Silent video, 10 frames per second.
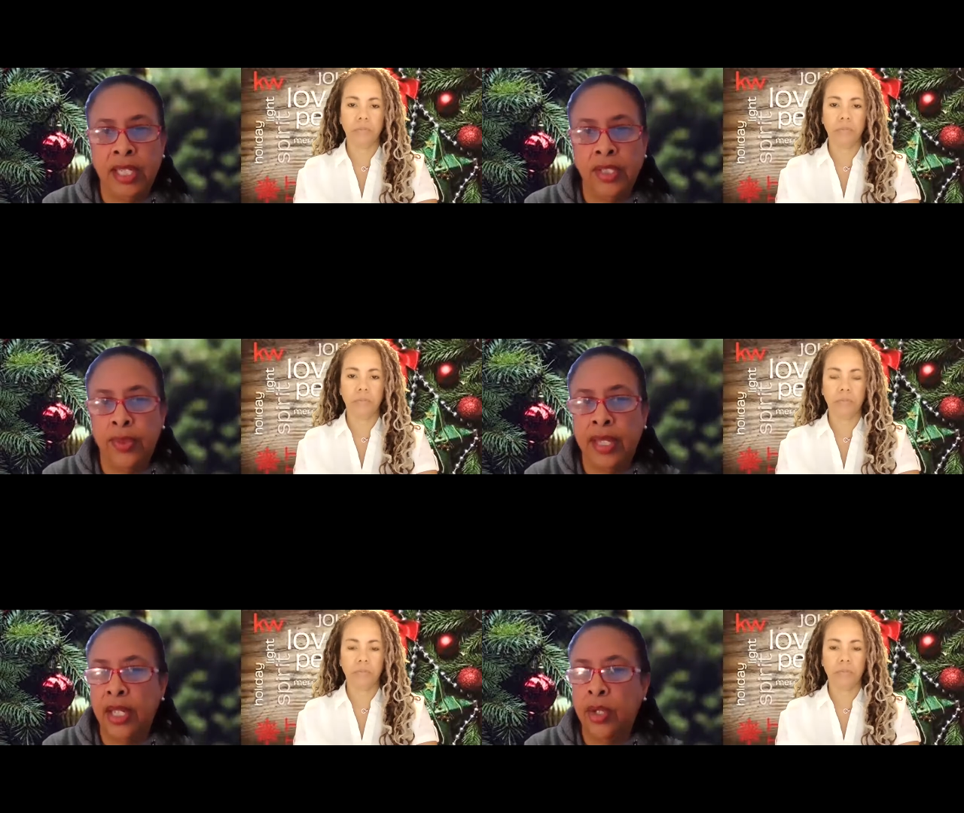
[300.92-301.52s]
Speaker 1: to
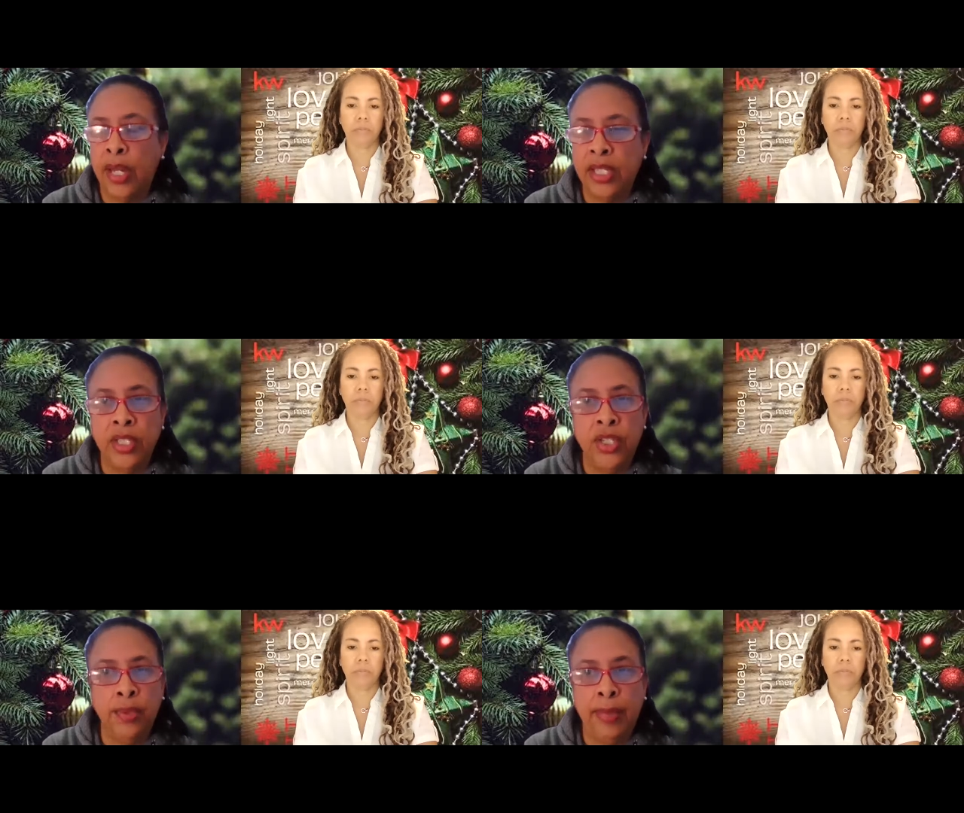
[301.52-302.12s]
us with any
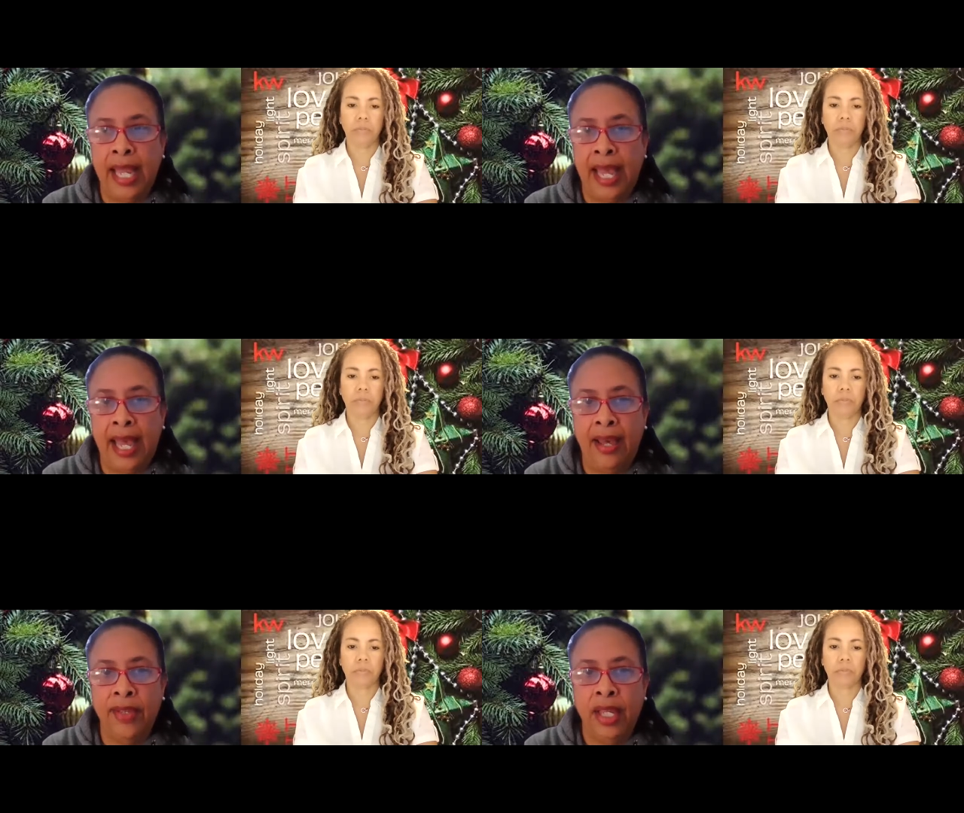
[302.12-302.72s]
questions you may
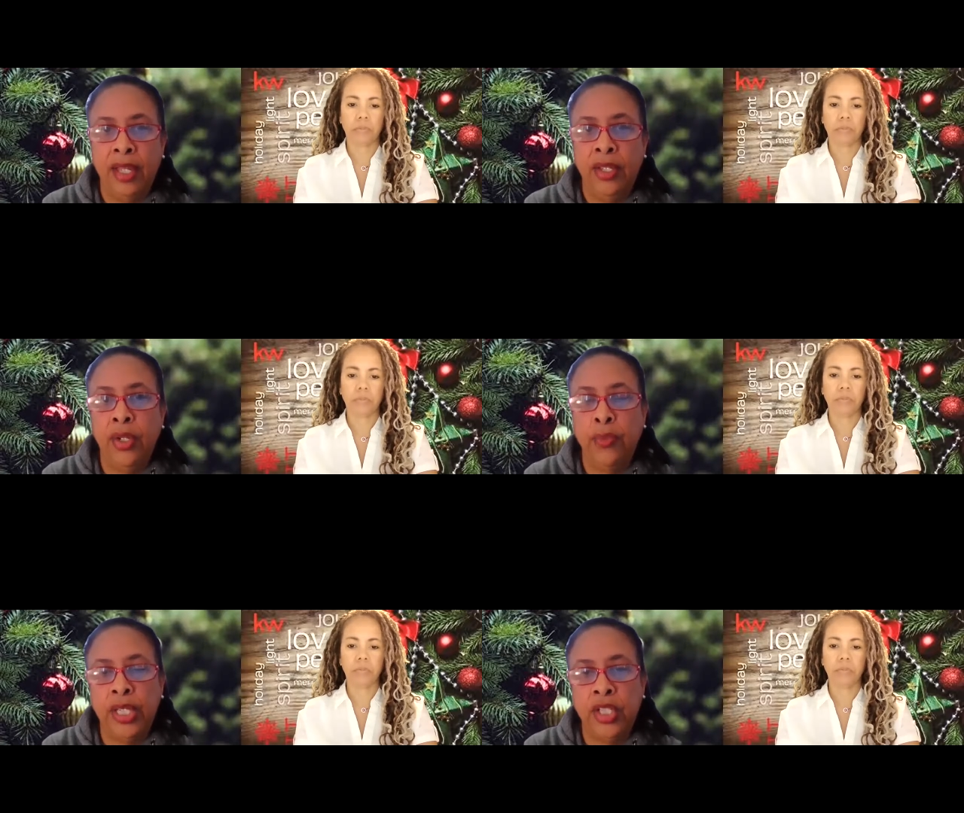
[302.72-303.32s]
have. You
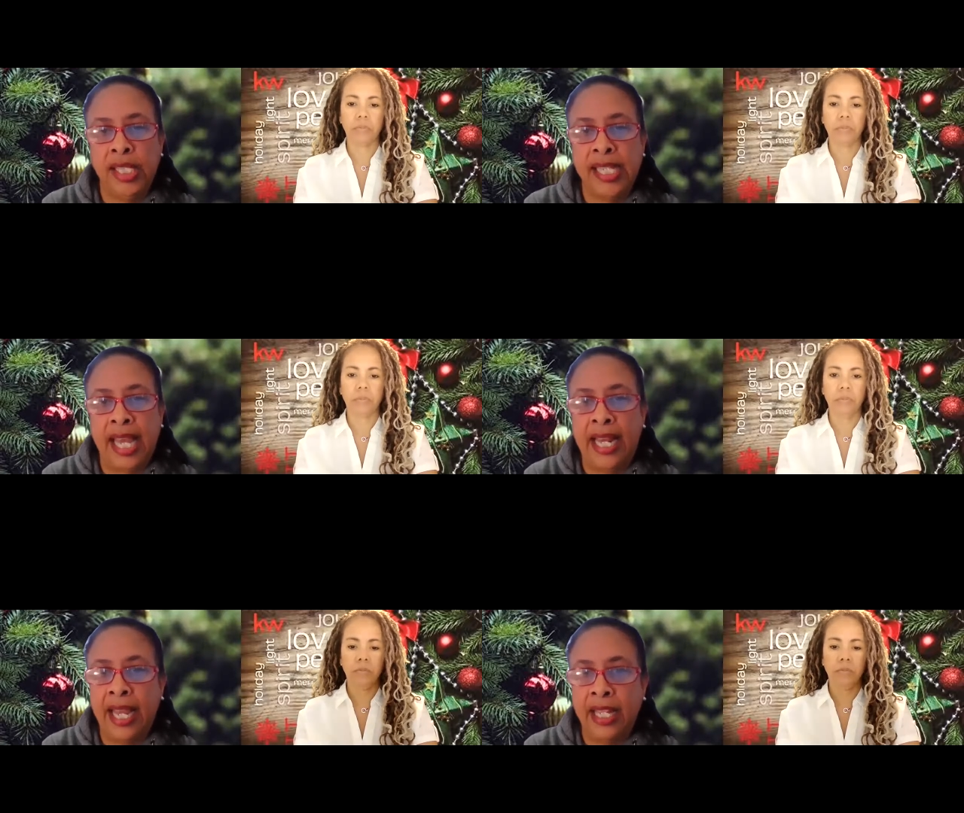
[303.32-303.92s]
can reach us
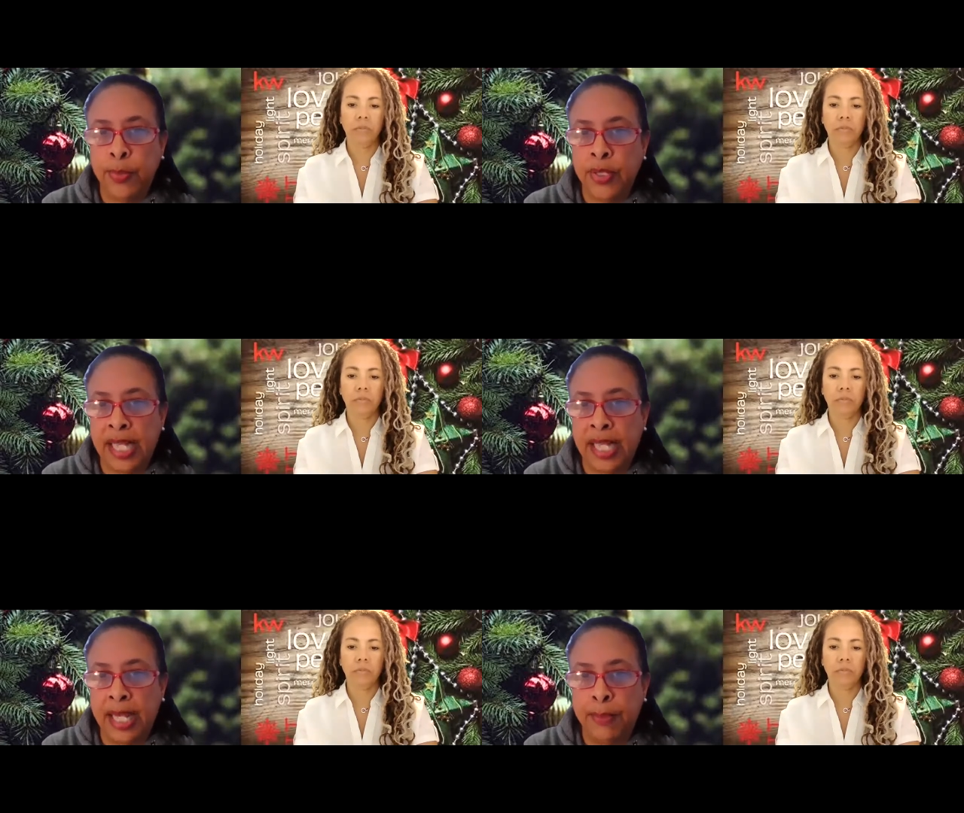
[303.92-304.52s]
at experts
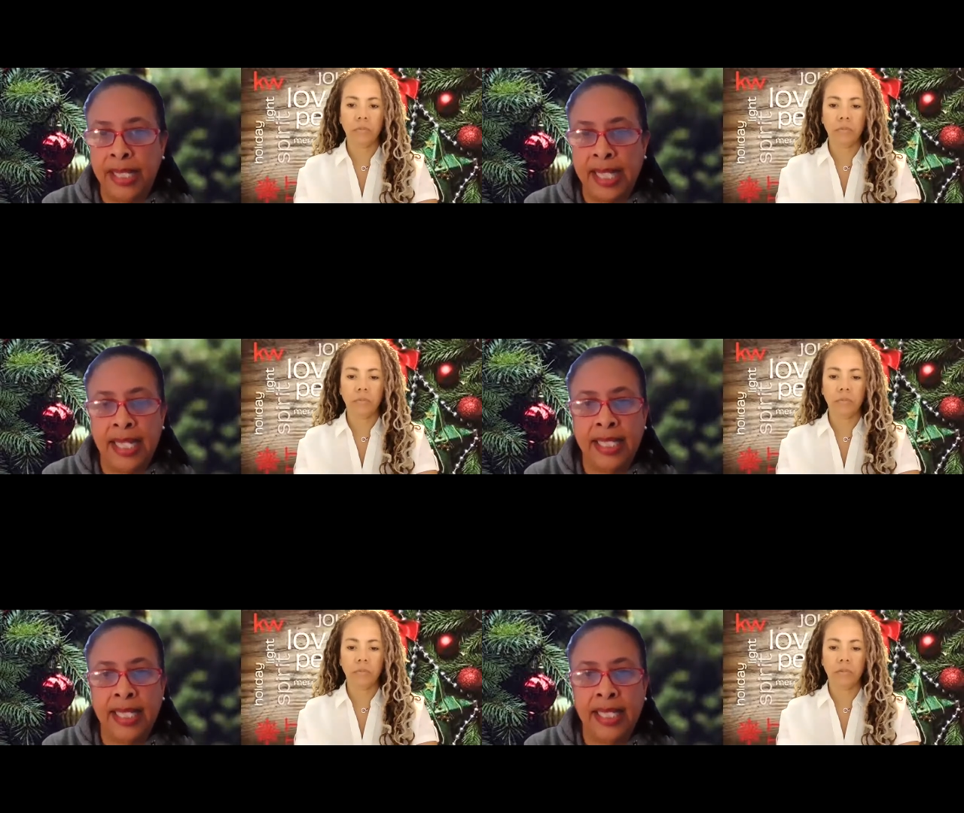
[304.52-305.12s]
at bates
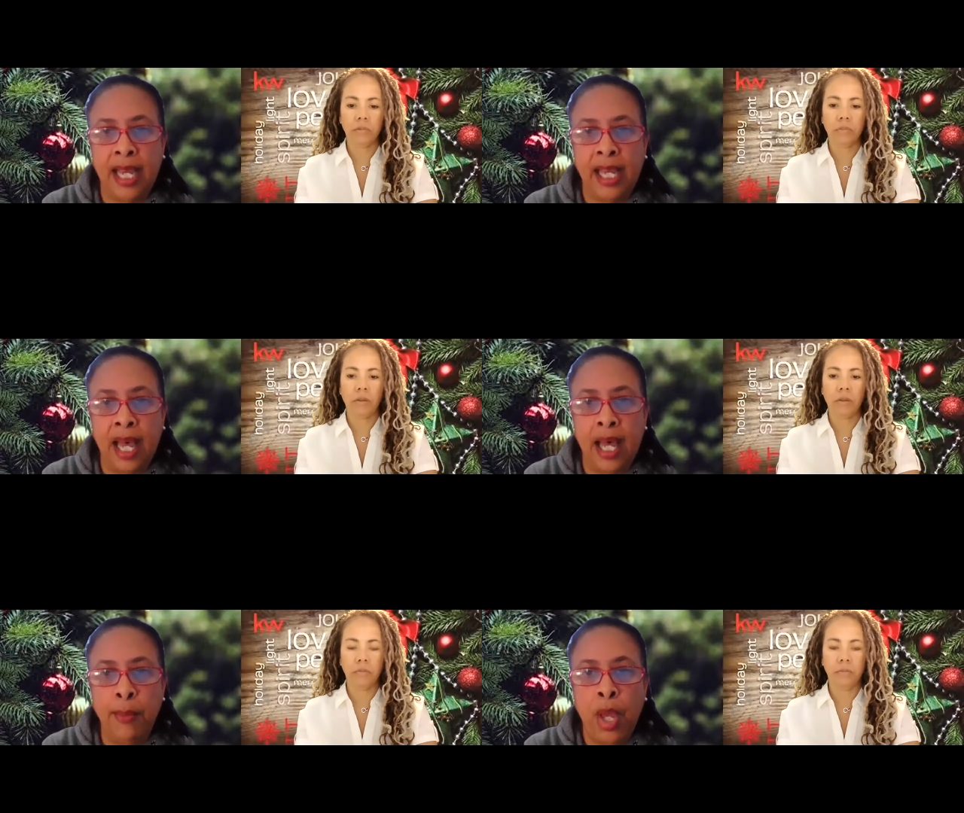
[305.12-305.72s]
hennington dot
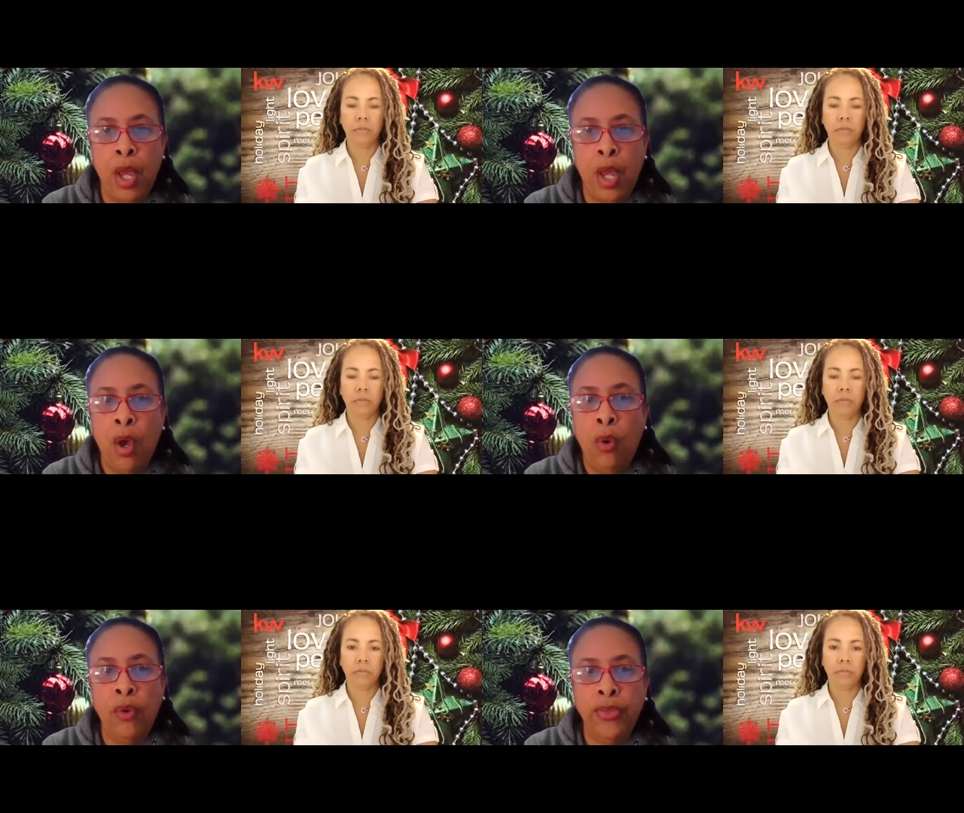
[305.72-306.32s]
com
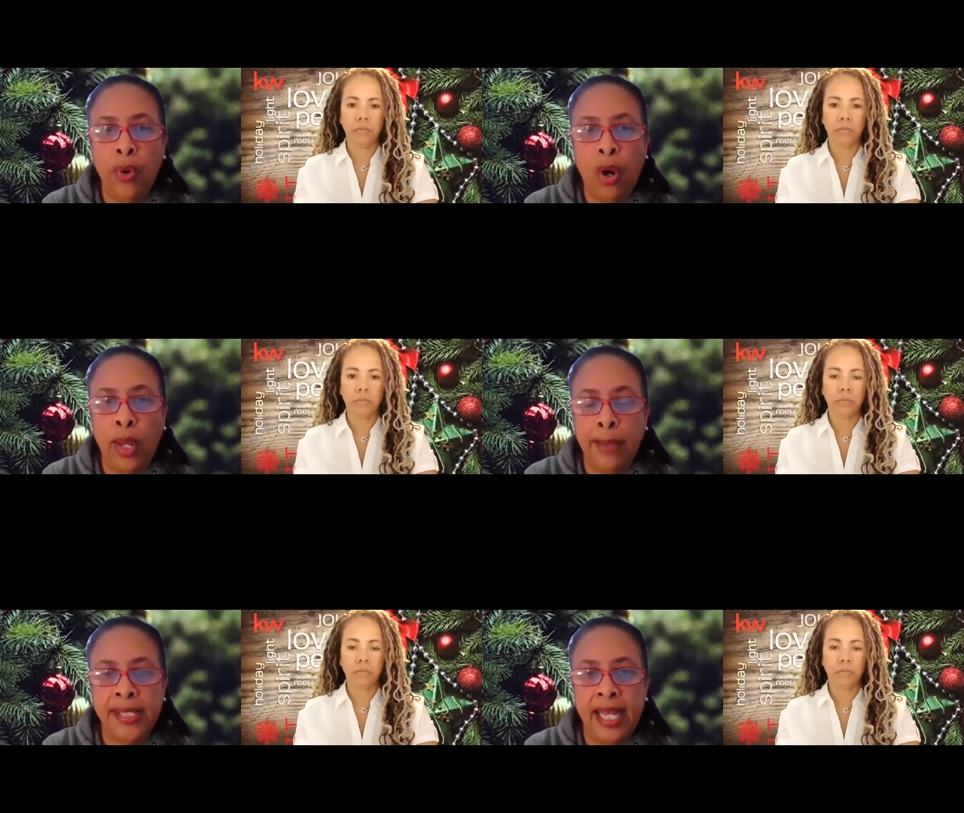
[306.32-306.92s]
or through our
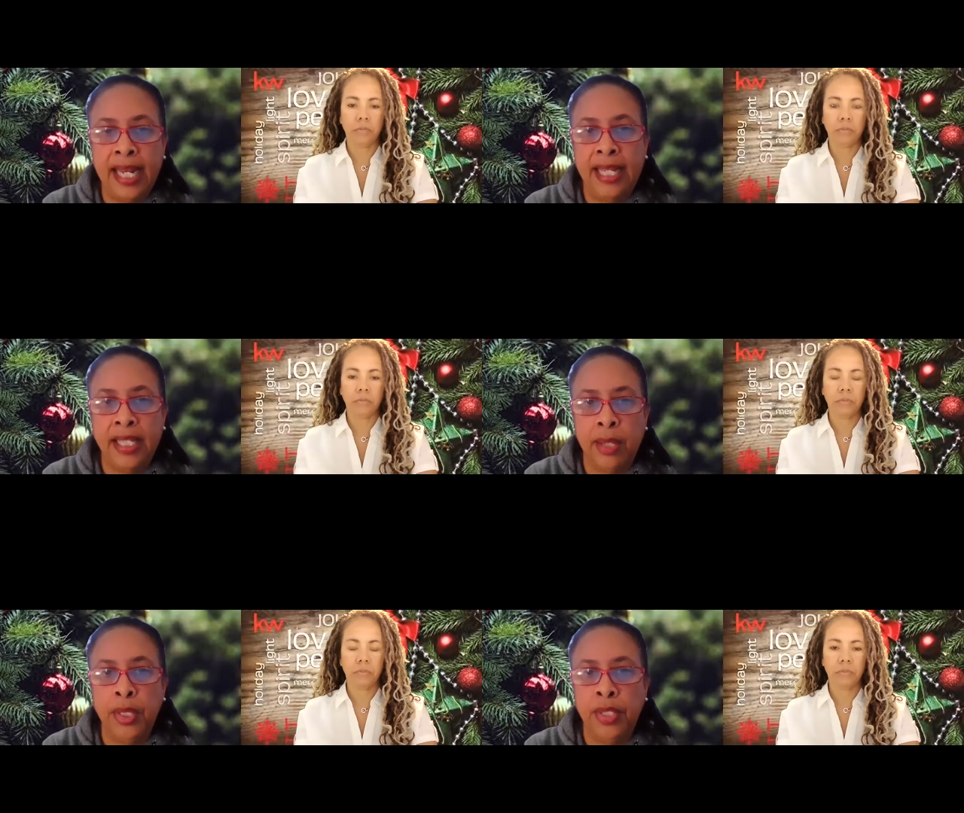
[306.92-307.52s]
website at w